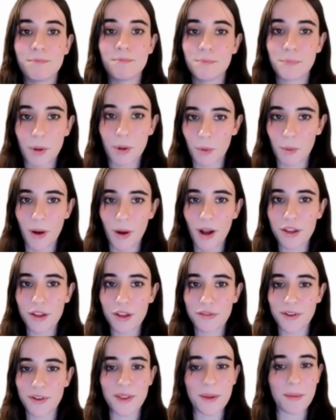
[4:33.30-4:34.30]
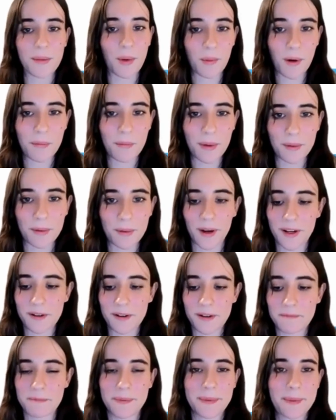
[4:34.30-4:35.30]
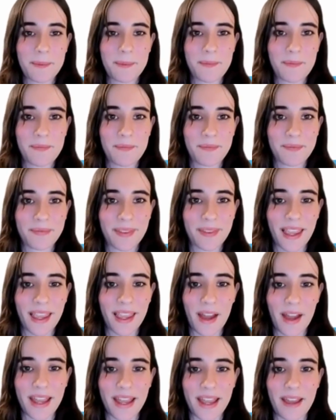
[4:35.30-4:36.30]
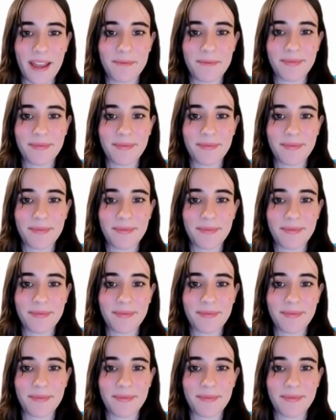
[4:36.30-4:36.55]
But we'll work through them one by one. Okay,